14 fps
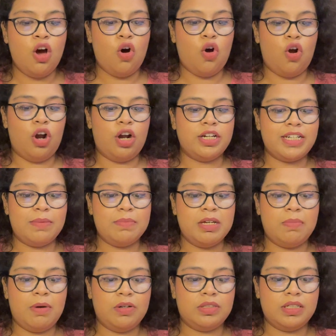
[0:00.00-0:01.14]
or tell me
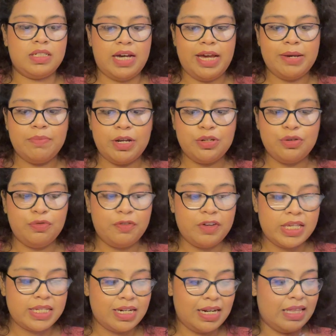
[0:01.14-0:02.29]
about the time when you
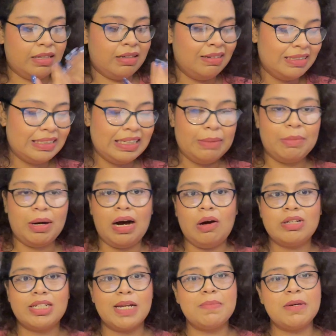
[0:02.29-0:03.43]
faced an ethical dilemma,
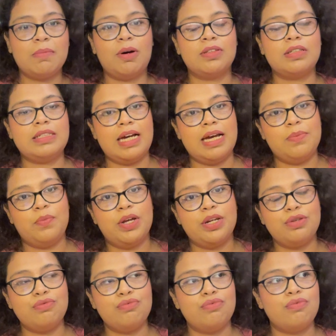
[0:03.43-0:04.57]
or tell me about the time
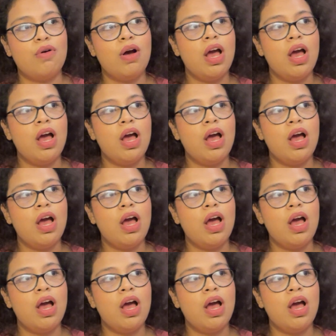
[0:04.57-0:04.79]
when you